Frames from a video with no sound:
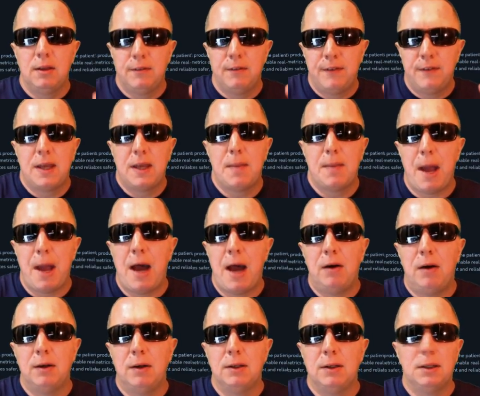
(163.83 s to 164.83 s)
think
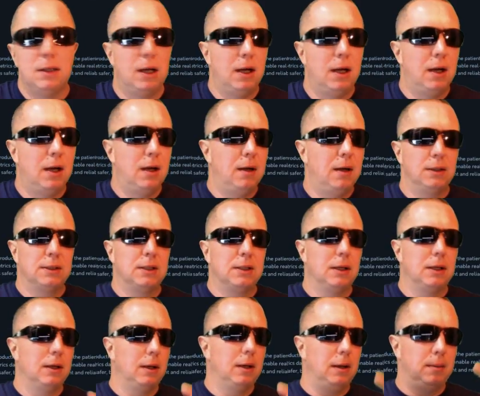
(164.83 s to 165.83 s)
about,
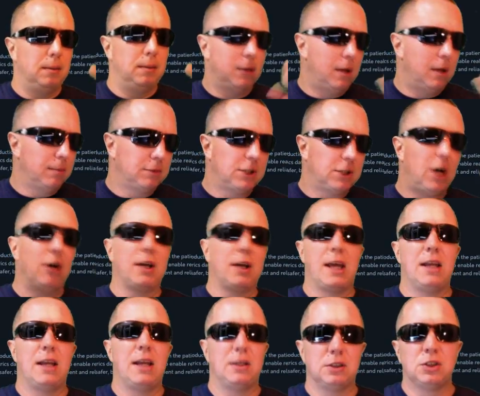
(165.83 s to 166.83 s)
I'm
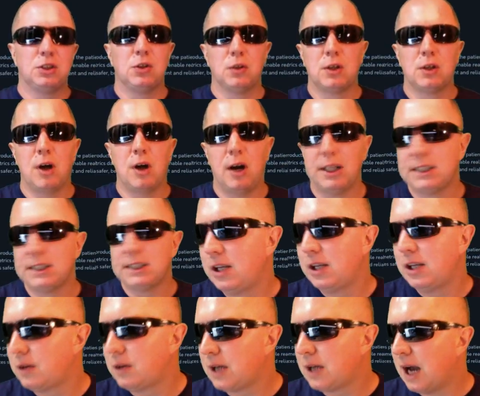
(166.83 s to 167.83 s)
targeting sort of guys in
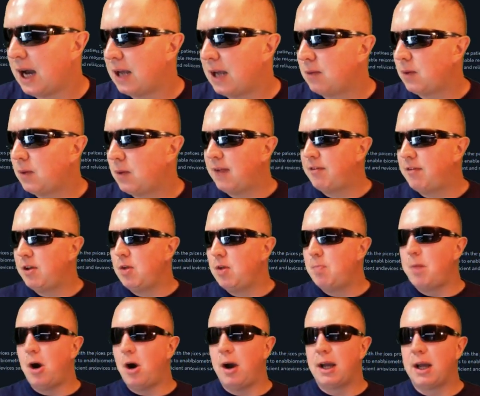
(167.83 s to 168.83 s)
the UK. Whenever you
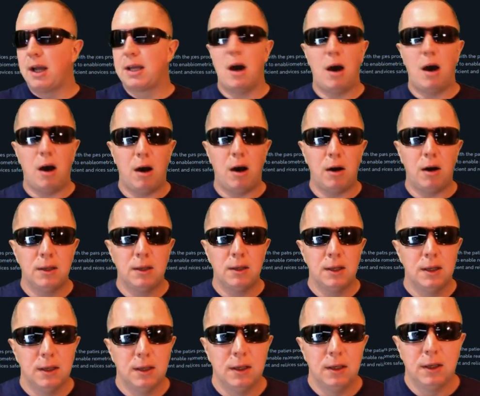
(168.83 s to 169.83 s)
buy a car,
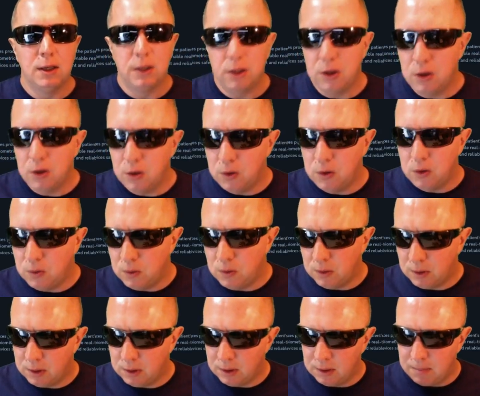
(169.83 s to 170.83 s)
you
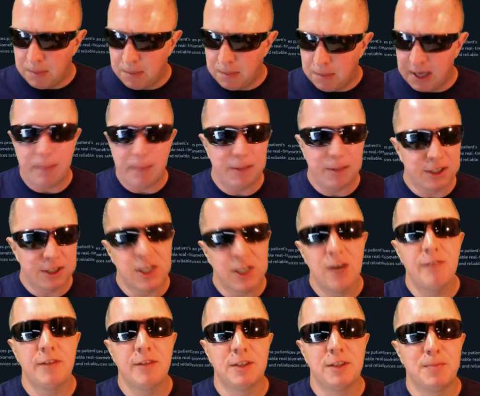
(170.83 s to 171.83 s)
pick up the
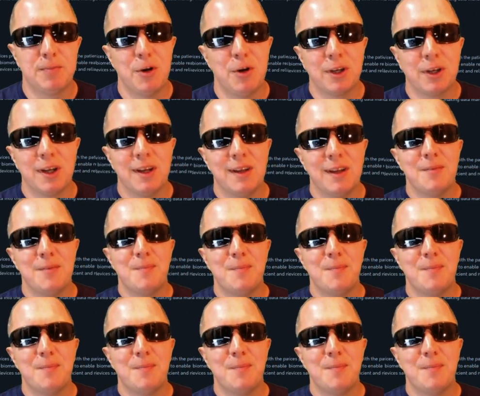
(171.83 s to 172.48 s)
service book,